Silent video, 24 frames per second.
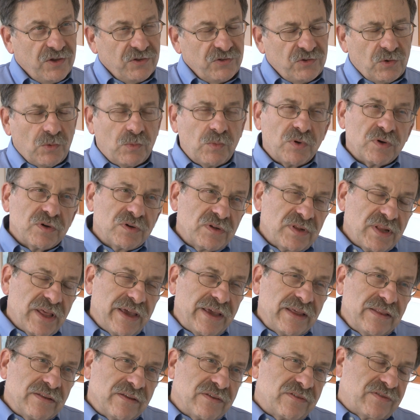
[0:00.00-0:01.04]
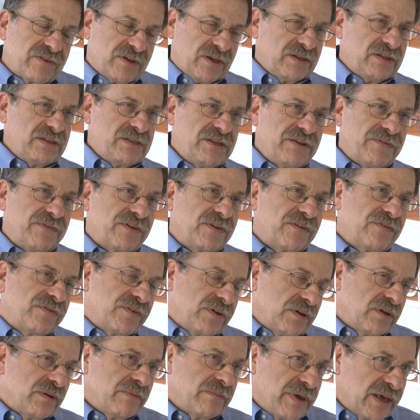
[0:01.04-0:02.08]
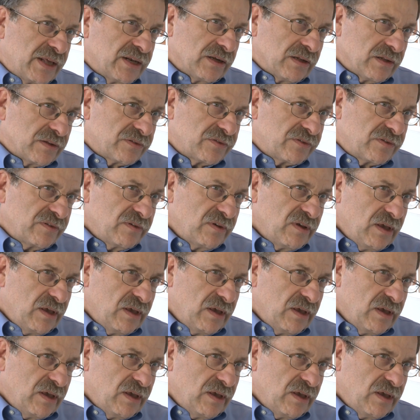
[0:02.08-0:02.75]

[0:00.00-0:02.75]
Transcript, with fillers: So we're laying the scientific fundamentals